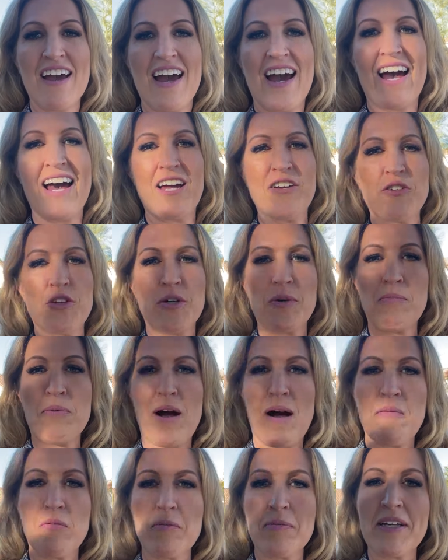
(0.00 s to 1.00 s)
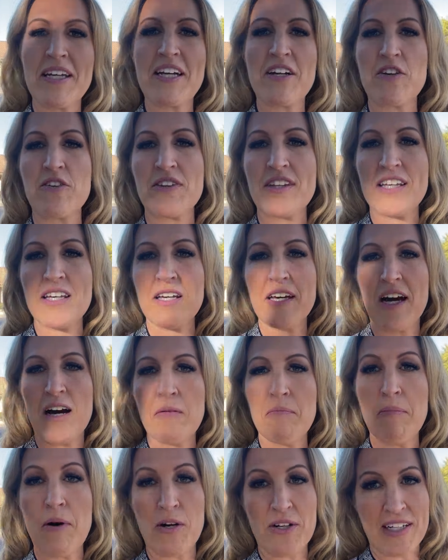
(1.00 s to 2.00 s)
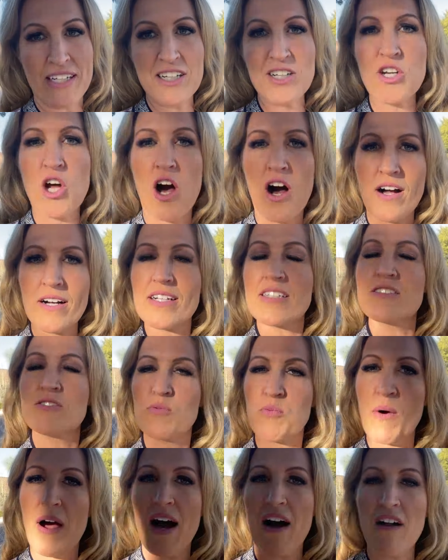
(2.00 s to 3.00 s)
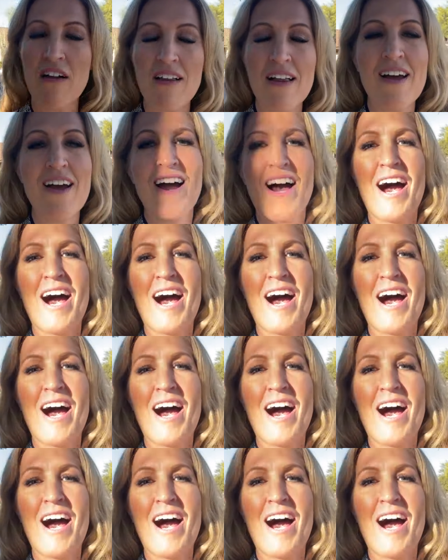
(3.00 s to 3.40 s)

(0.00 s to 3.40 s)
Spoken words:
and you can probably hear the barking dog as well.